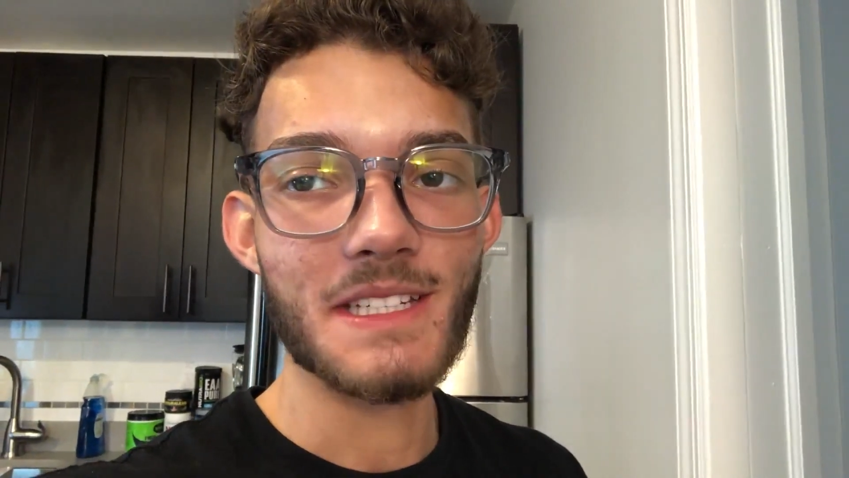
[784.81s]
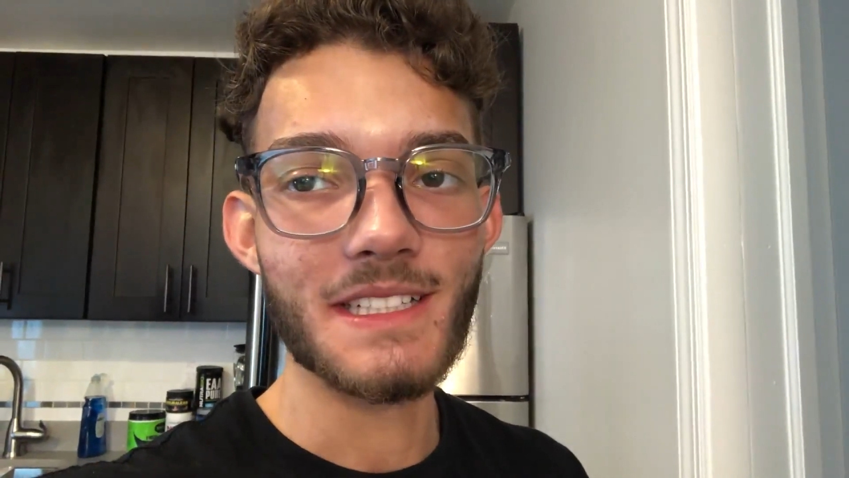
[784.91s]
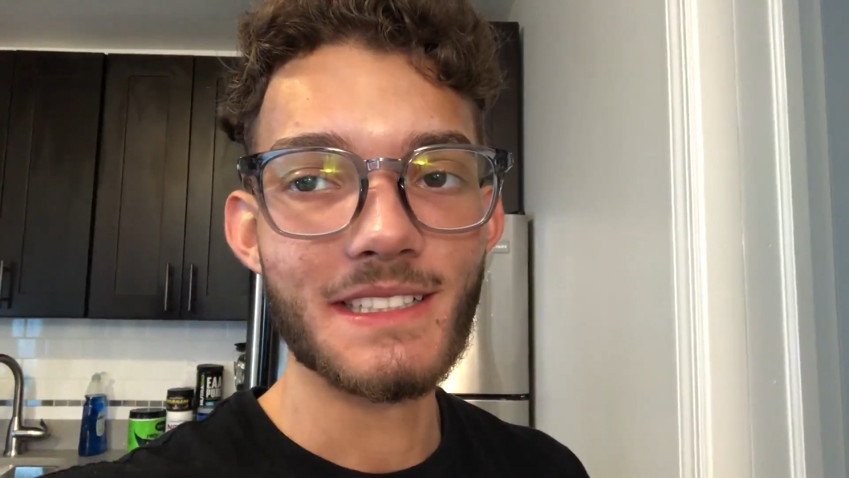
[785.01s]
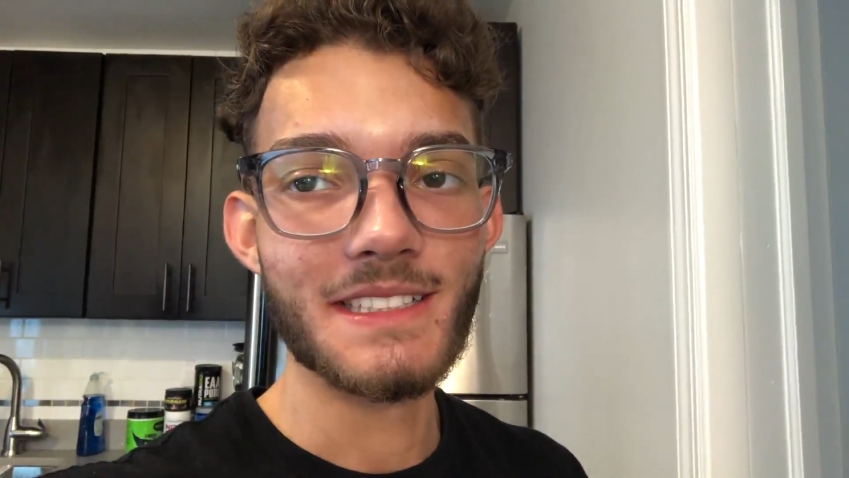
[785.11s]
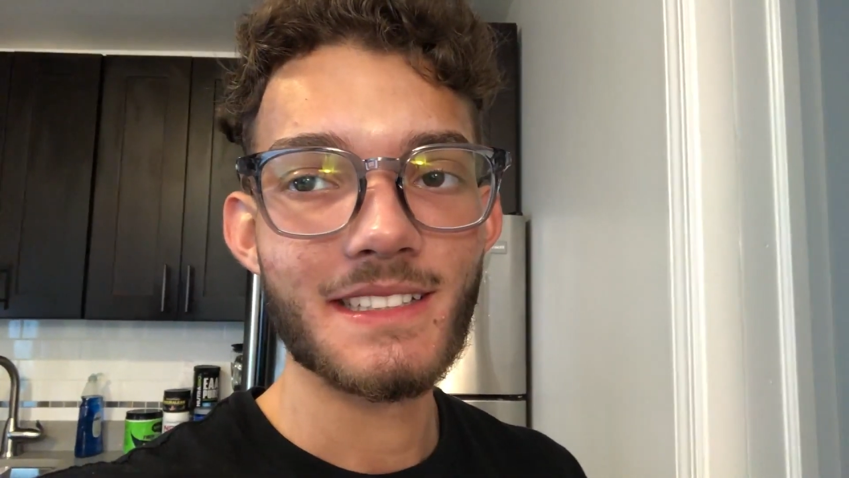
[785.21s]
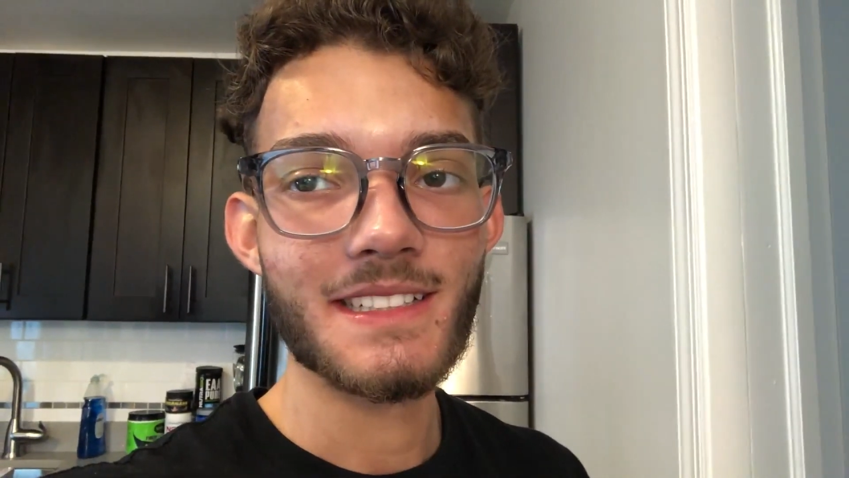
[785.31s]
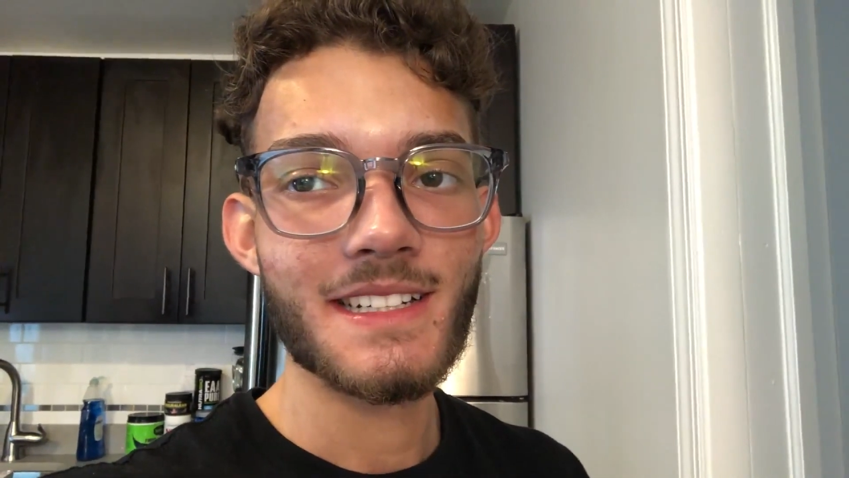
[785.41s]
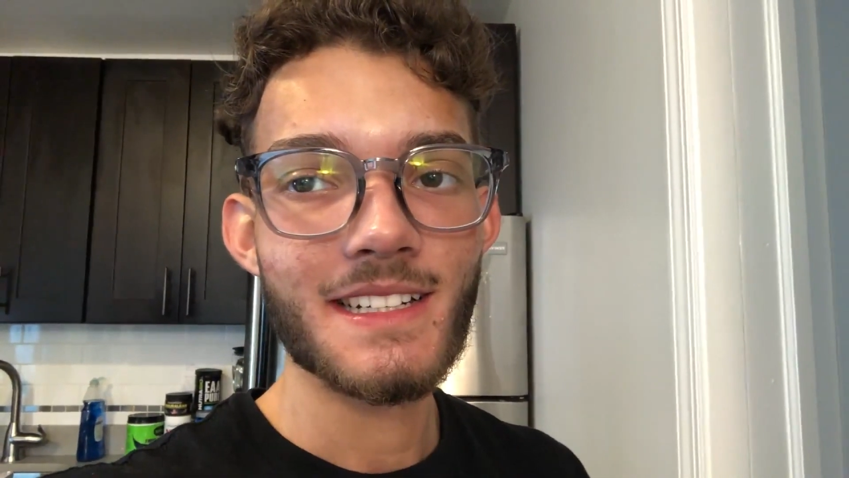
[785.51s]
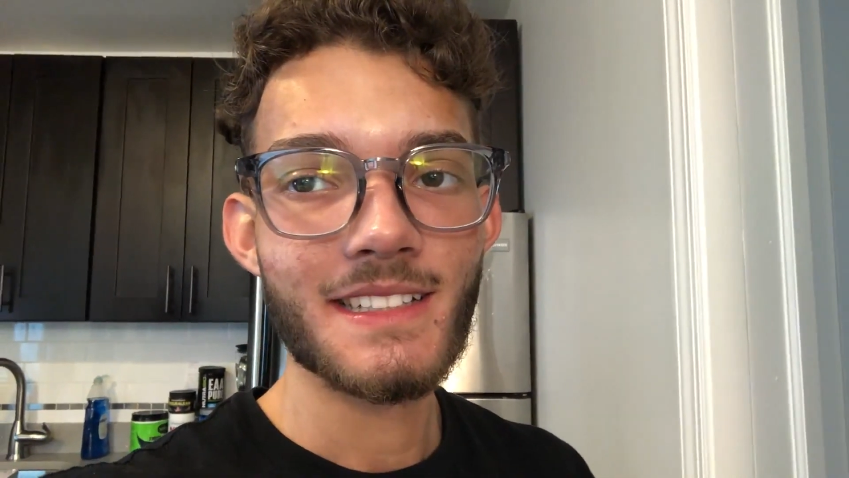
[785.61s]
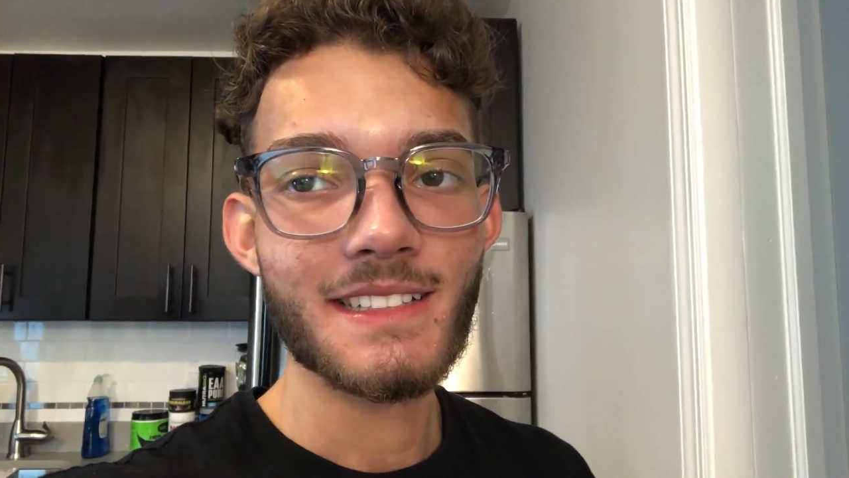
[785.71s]
to
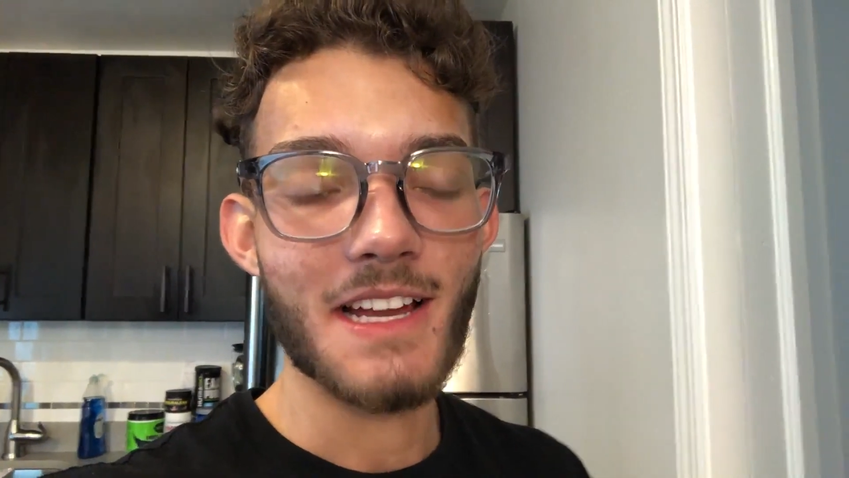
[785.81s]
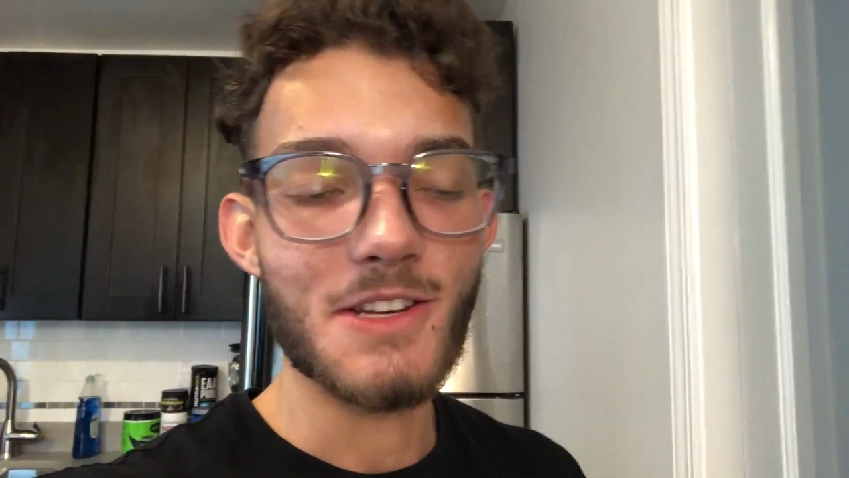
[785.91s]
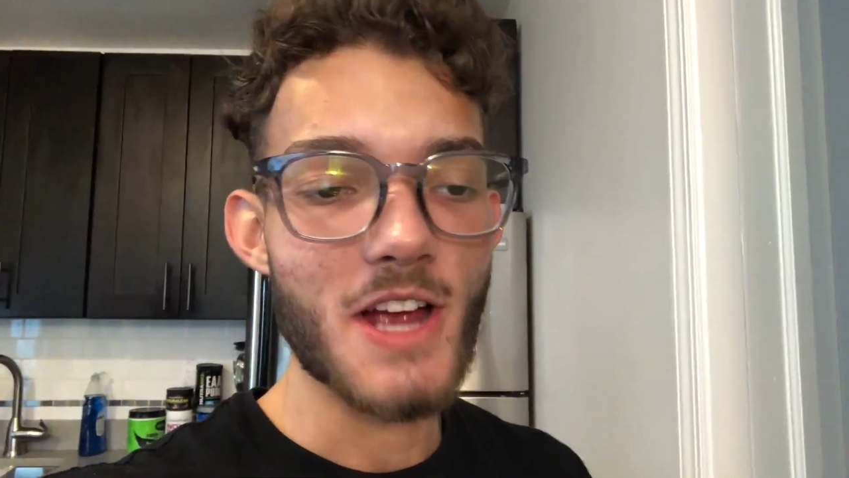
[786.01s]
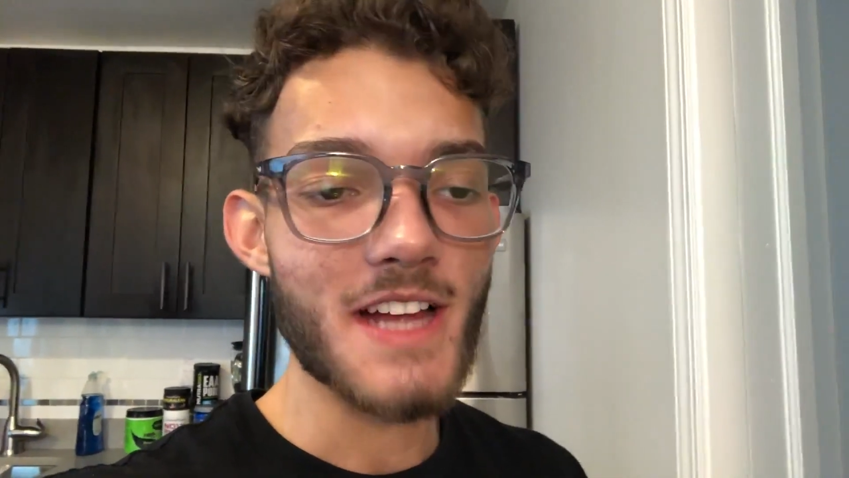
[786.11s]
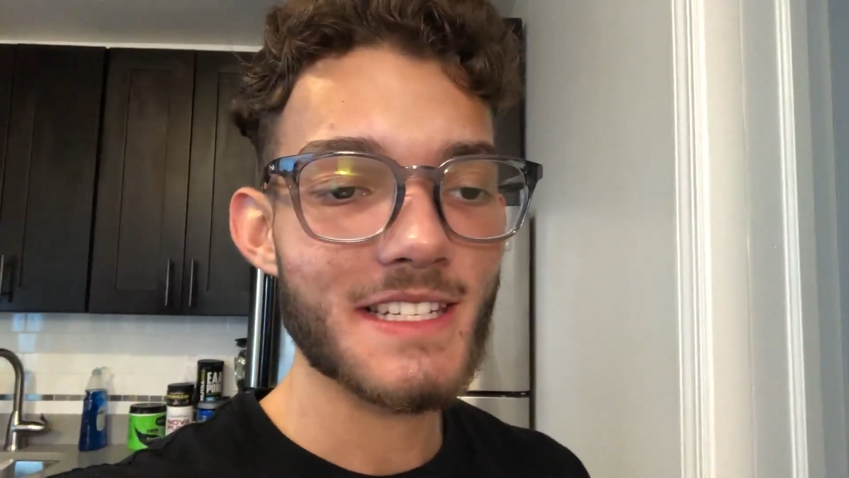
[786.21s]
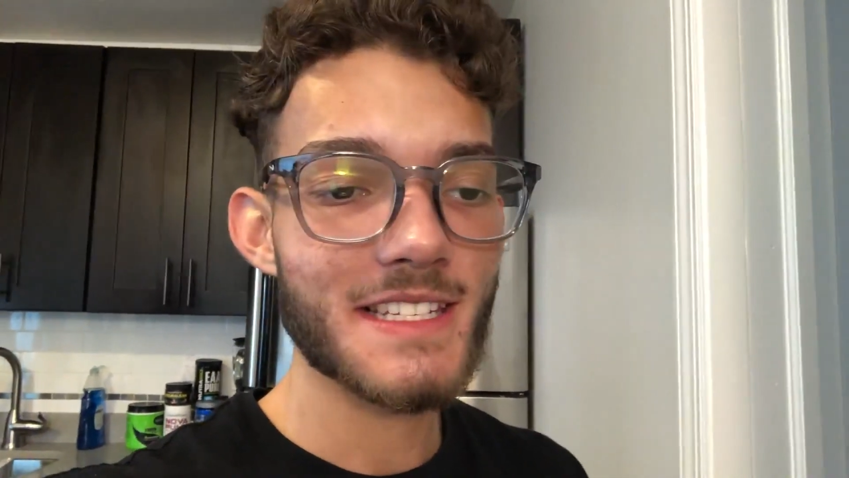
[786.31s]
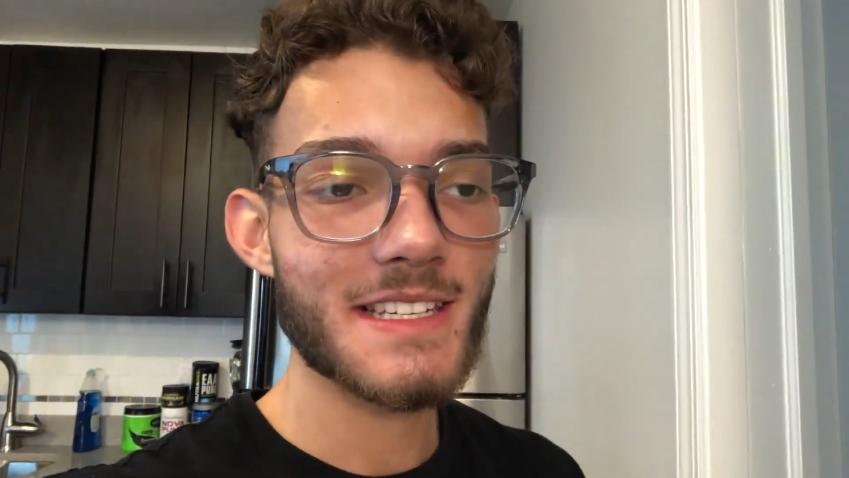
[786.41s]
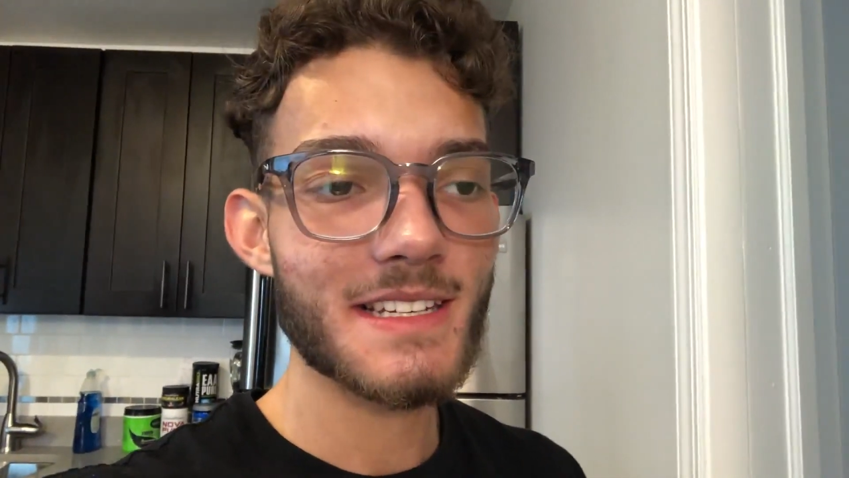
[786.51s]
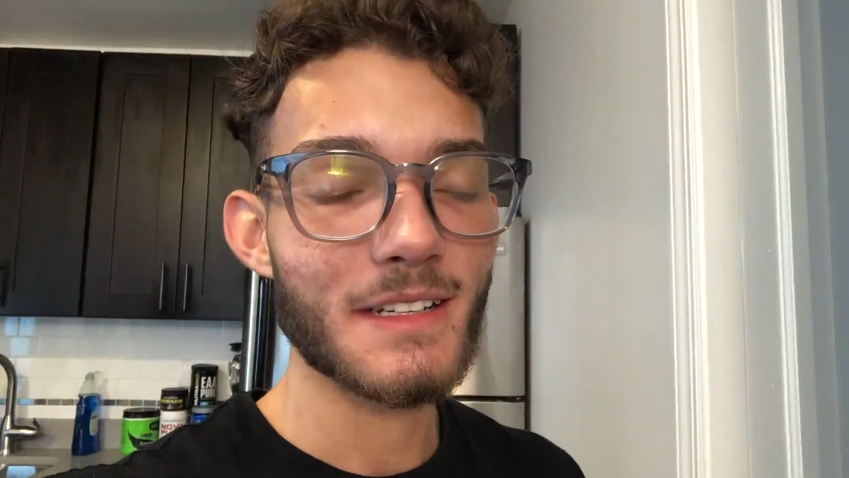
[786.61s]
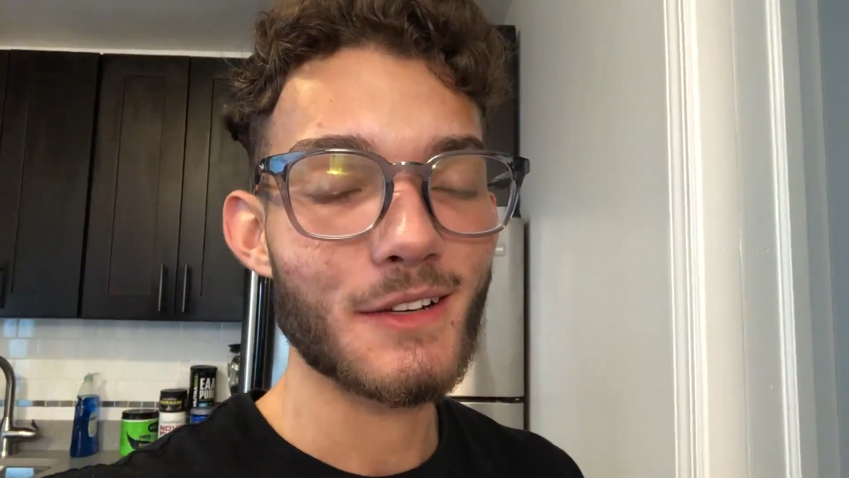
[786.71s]

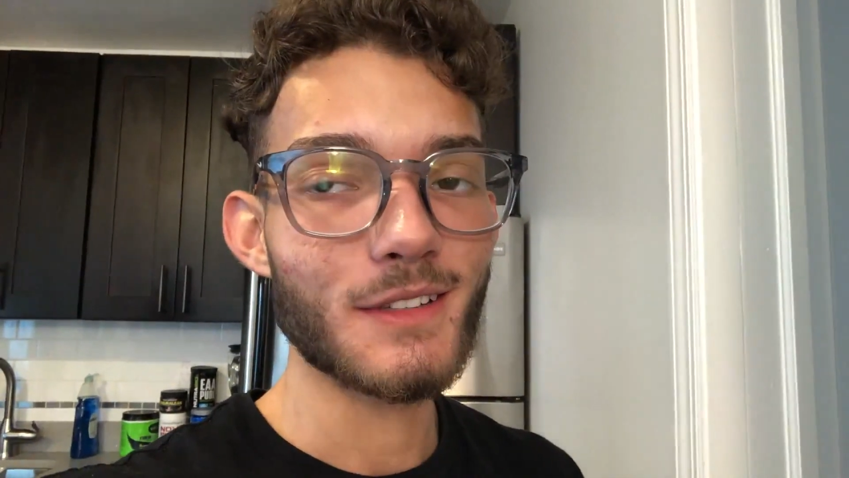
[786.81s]
digest.